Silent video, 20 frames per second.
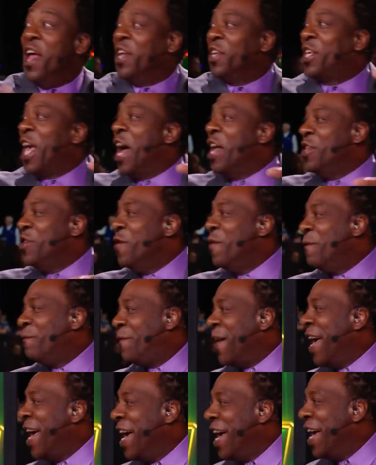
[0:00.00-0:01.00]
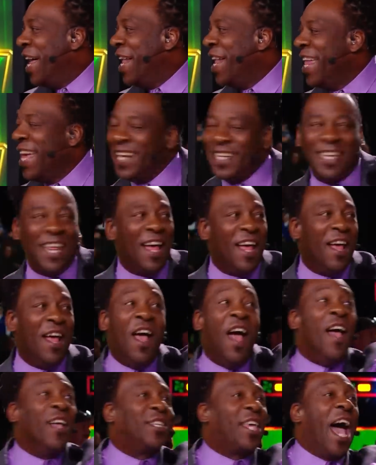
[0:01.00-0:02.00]
Can you feel it?
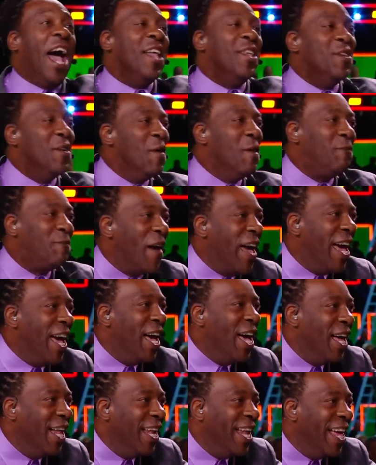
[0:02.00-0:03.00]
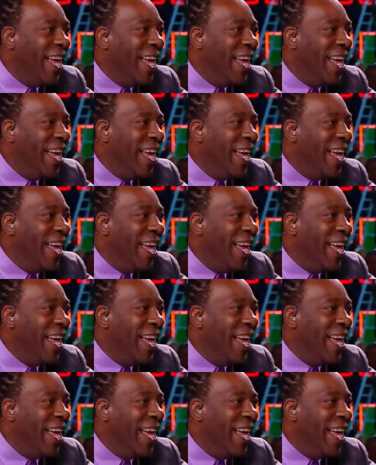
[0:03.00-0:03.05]
Can you feel